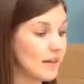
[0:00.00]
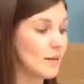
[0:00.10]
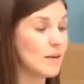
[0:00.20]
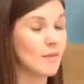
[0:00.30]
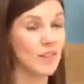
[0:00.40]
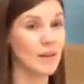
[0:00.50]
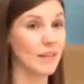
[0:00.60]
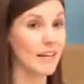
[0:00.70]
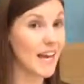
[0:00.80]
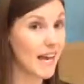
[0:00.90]
when I meet with them
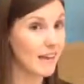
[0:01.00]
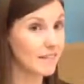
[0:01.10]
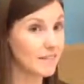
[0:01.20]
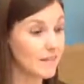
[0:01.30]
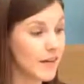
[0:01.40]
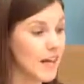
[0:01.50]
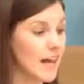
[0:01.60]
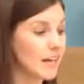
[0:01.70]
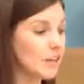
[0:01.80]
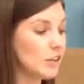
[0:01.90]
again,
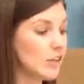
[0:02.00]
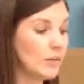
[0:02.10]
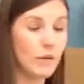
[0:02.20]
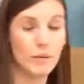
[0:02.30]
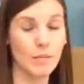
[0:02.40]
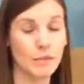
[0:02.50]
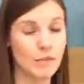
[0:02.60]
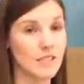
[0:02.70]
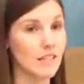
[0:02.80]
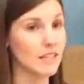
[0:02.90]
I can look at what we
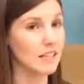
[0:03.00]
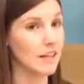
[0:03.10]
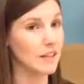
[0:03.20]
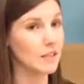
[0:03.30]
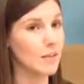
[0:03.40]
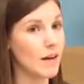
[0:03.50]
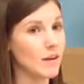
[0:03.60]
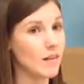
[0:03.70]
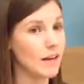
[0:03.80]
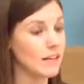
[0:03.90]
most recently talked
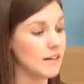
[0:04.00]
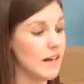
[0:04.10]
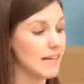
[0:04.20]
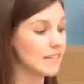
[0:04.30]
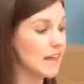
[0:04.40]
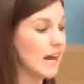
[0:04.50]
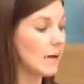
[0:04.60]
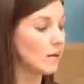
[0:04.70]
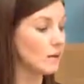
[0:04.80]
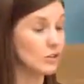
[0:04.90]
about and ask
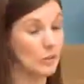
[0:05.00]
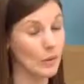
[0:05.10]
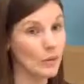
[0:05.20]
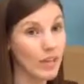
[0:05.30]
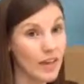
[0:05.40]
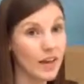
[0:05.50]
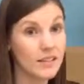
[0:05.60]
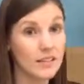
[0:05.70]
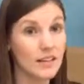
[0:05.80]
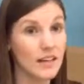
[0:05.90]
how they're doing with
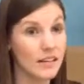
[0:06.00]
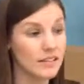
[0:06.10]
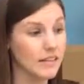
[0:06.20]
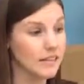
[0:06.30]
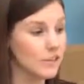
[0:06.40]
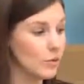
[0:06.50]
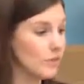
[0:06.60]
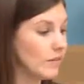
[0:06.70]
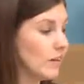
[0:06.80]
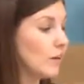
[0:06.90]
that, and it's
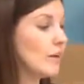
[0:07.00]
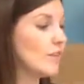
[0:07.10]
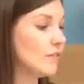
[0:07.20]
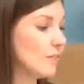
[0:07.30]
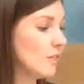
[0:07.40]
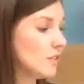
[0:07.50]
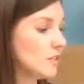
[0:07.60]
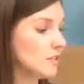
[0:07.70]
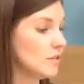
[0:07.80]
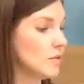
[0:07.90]
another way for me
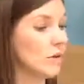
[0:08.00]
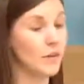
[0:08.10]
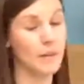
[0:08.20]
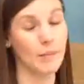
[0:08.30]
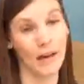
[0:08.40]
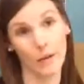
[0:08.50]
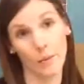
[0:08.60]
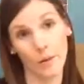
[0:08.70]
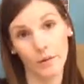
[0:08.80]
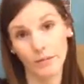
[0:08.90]
to hold them
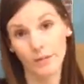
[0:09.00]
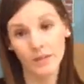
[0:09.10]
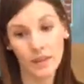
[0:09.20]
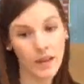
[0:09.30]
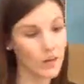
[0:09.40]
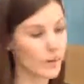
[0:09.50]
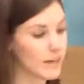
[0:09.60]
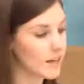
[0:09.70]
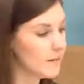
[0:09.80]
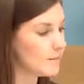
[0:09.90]
accountable.
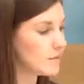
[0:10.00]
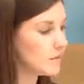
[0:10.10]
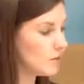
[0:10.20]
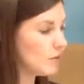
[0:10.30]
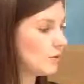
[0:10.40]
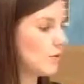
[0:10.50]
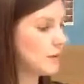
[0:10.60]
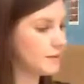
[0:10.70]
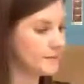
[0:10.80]
When it comes to